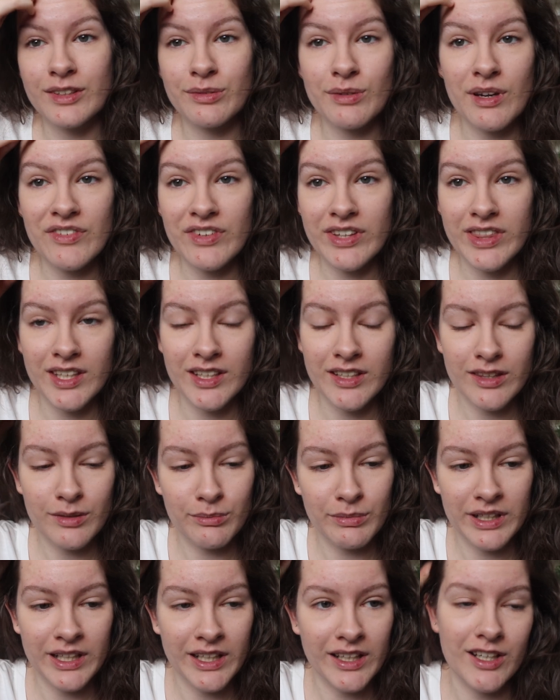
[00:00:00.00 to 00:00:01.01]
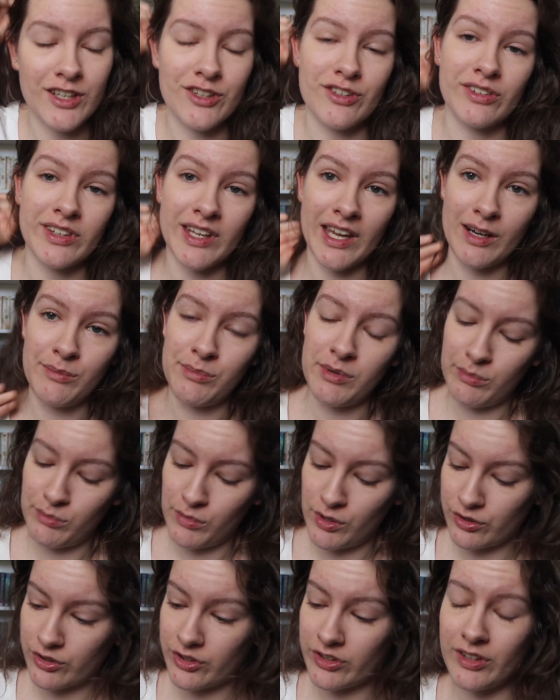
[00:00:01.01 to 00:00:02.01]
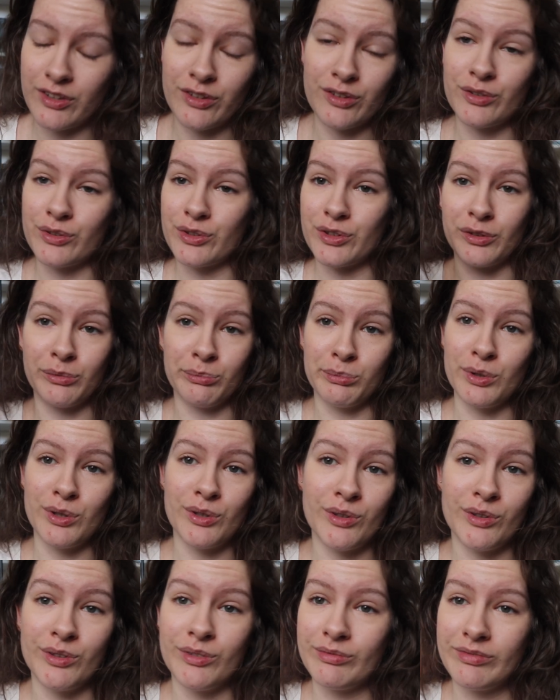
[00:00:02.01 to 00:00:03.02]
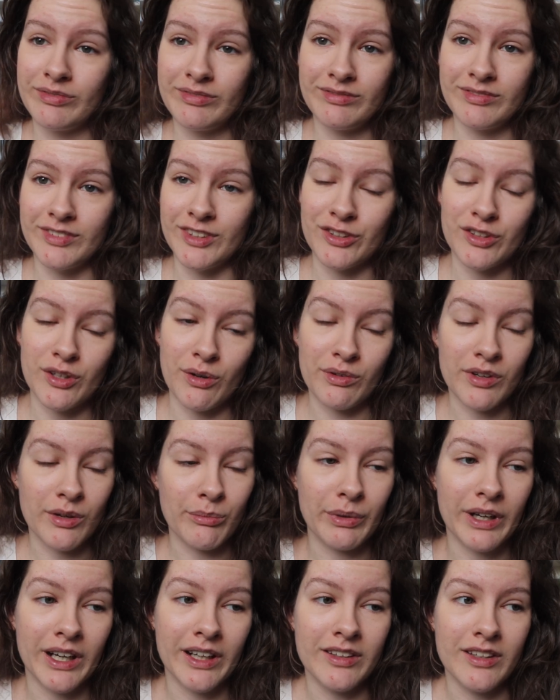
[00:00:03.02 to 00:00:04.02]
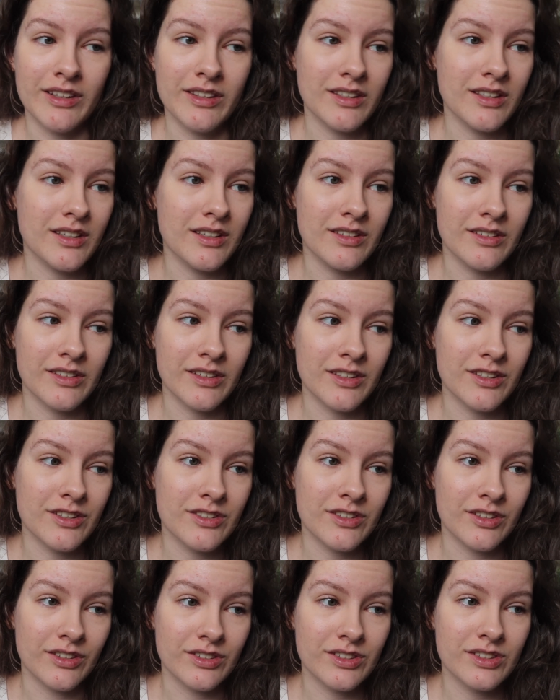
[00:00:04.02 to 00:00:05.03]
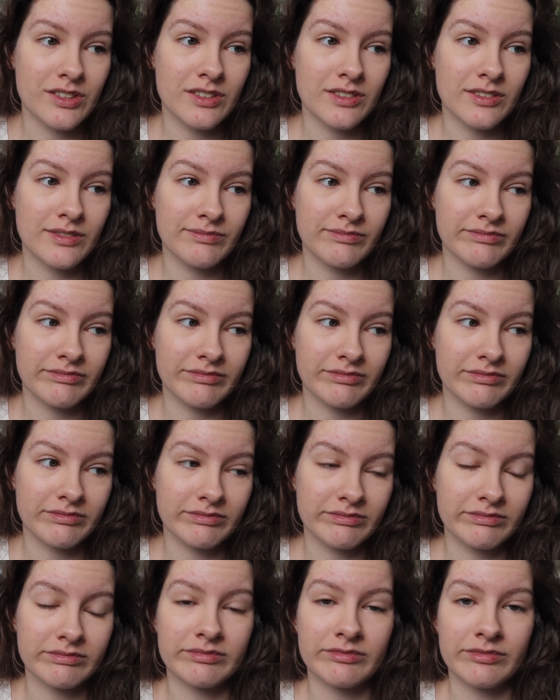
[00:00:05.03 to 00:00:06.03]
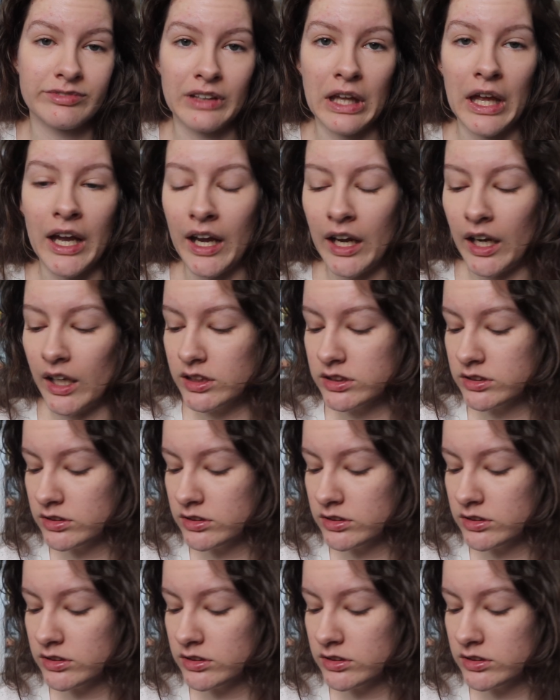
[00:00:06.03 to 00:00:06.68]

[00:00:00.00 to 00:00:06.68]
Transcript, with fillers: So everything at the minute is just getting a bit much. There's also more that's going on behind the scenes, and it's just flah.